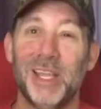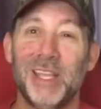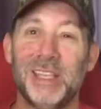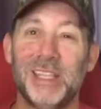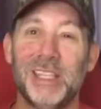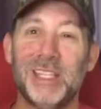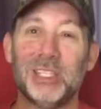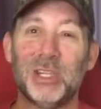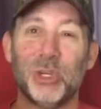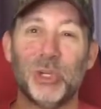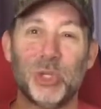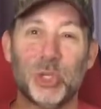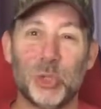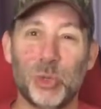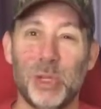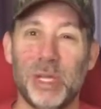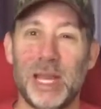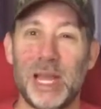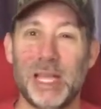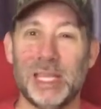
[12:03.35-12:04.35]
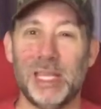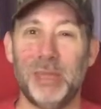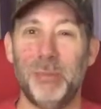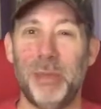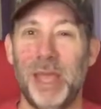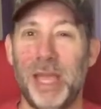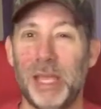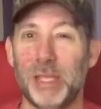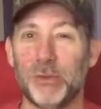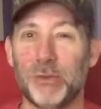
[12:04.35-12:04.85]
These are street hockey
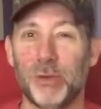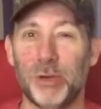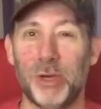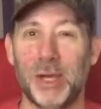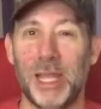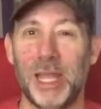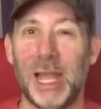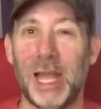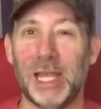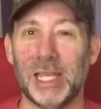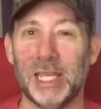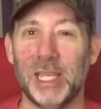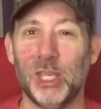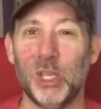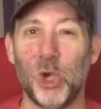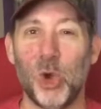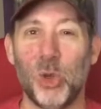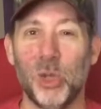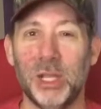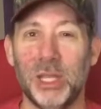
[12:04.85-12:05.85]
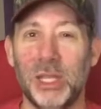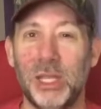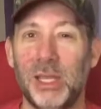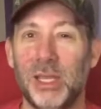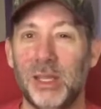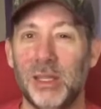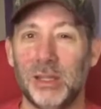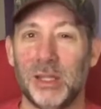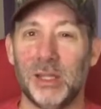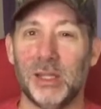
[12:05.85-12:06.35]
pads for a hockey goalie,
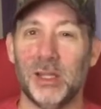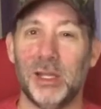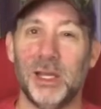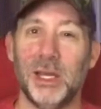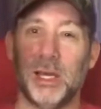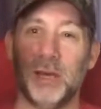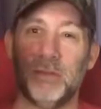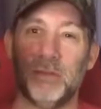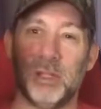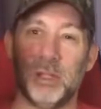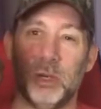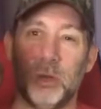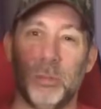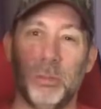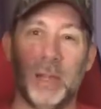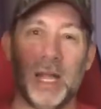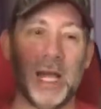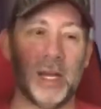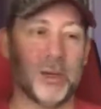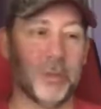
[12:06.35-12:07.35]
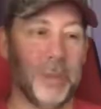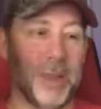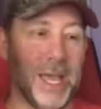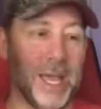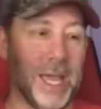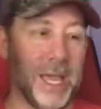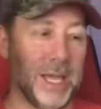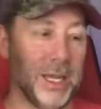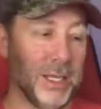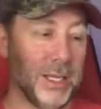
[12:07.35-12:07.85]
the glove, the little blocker
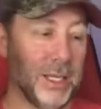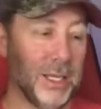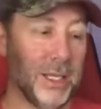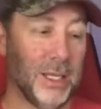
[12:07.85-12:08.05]
pad.